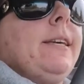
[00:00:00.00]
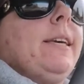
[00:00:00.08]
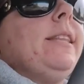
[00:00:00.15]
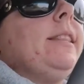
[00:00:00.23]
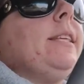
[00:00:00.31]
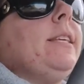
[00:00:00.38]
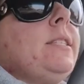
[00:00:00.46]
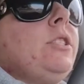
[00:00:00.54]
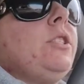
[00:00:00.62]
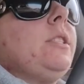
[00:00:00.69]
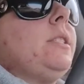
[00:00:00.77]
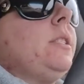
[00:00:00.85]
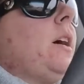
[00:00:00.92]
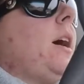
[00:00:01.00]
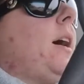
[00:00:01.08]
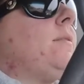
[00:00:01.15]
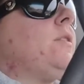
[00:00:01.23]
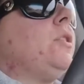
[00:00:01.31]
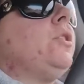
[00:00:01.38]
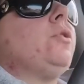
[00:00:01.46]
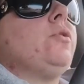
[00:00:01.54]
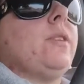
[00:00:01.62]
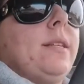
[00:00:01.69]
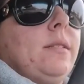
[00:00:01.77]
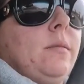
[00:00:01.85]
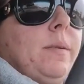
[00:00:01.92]
at least just not have to
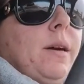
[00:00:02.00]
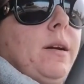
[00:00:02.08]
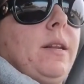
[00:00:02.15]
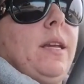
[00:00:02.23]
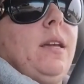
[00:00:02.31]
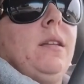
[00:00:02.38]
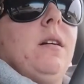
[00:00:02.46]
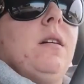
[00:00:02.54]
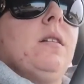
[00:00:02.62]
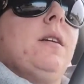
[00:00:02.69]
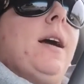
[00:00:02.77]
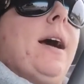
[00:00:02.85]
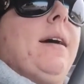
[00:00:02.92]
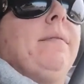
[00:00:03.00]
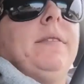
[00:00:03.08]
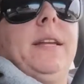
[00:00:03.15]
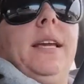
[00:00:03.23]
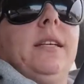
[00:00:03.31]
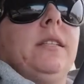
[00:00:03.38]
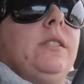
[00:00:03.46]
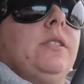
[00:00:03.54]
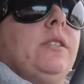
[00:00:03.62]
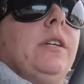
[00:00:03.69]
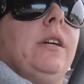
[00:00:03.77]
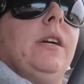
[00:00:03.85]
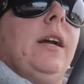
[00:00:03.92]
stress about it and not have an
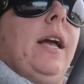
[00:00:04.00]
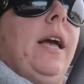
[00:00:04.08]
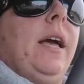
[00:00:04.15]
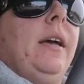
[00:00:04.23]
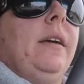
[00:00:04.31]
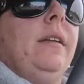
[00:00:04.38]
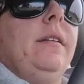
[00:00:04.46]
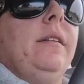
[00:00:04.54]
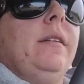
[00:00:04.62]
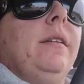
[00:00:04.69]
answer and